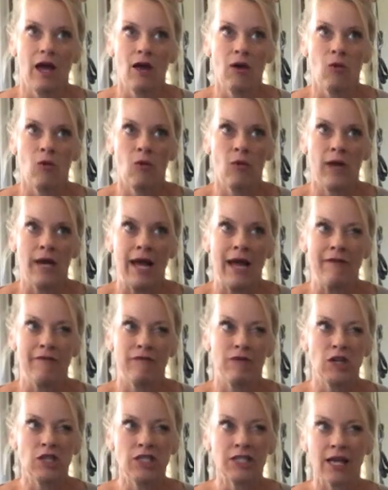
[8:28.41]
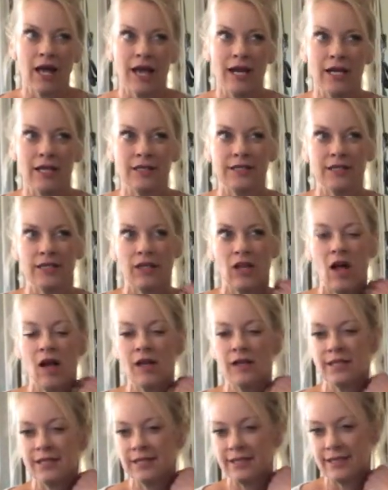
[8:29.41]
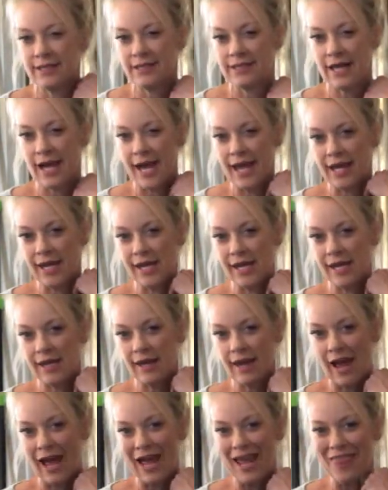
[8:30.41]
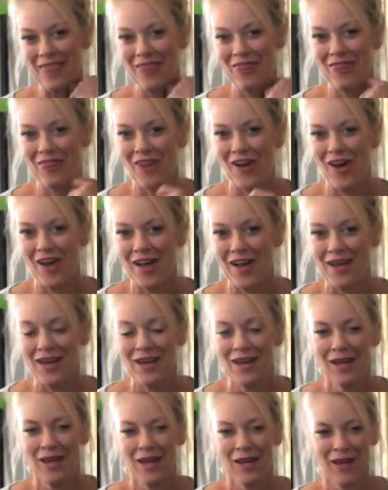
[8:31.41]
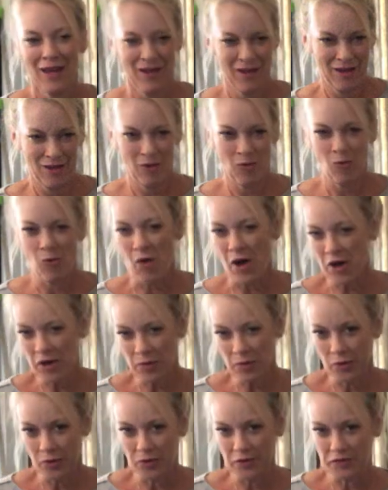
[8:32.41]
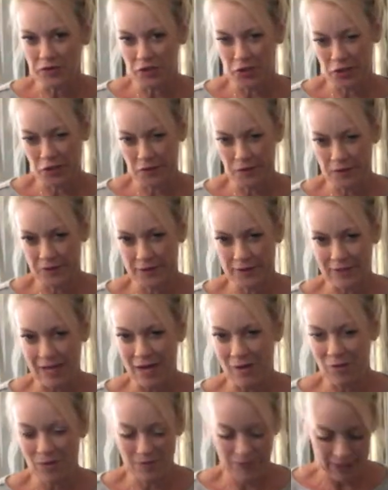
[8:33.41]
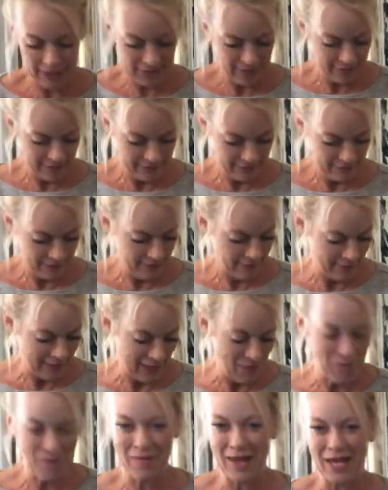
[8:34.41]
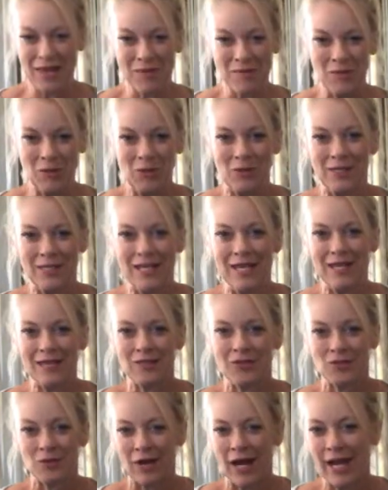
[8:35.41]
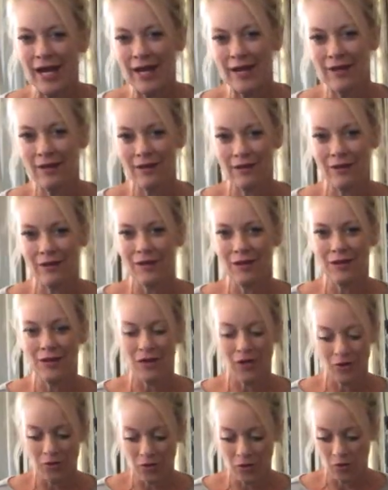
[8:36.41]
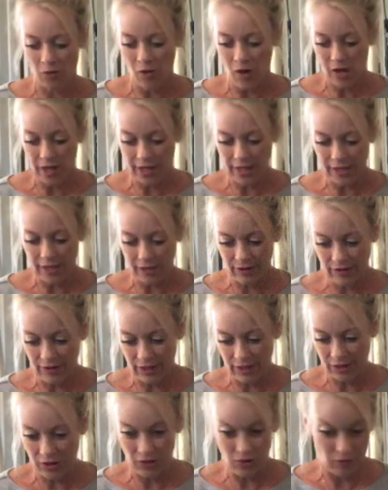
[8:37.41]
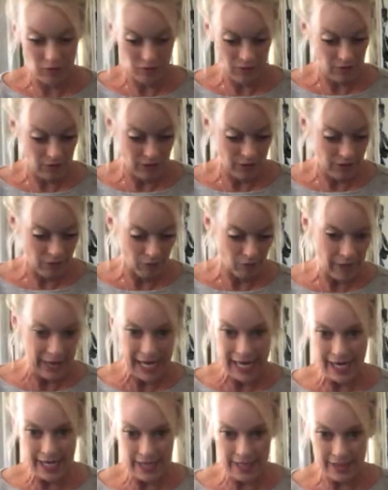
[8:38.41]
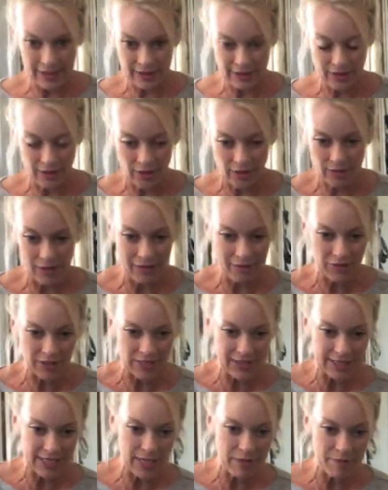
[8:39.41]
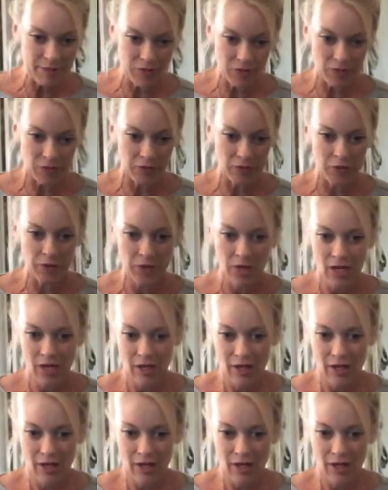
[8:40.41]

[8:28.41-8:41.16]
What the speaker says: When I first got into long distance hiking, I thought waterproof shoes, that would make the most sense, right? You know, you're walking and you rain and you could have to step through